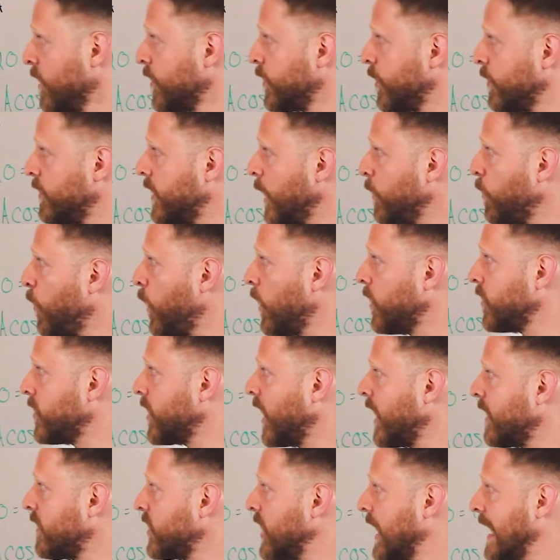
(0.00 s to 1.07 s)
So day one,
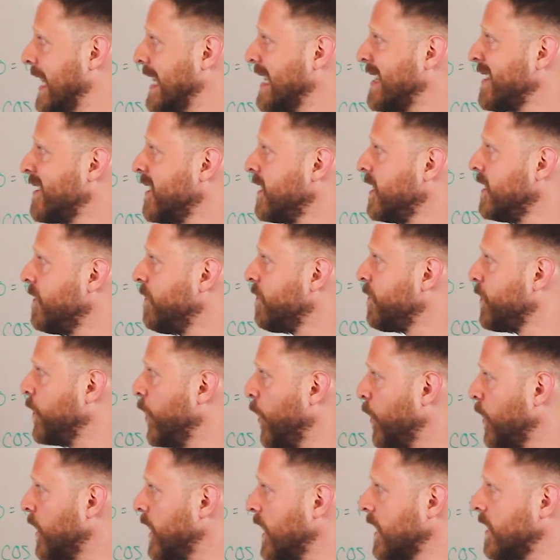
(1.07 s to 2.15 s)
10 cents,
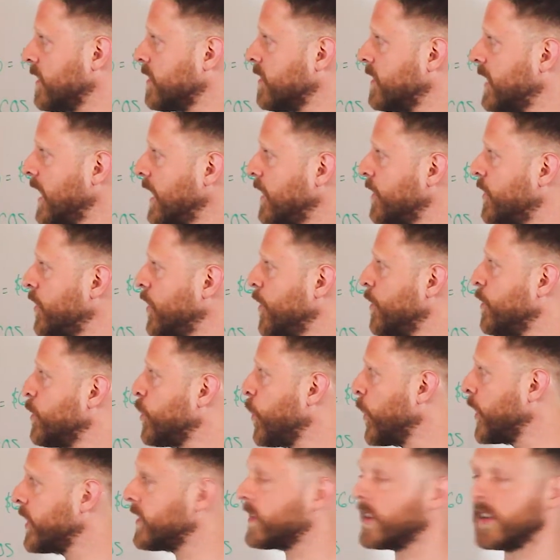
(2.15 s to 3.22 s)
no clicks. Day two,
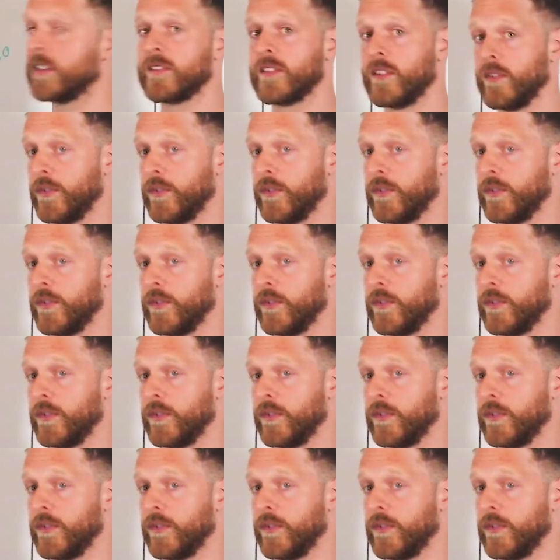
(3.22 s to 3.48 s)
20 cents,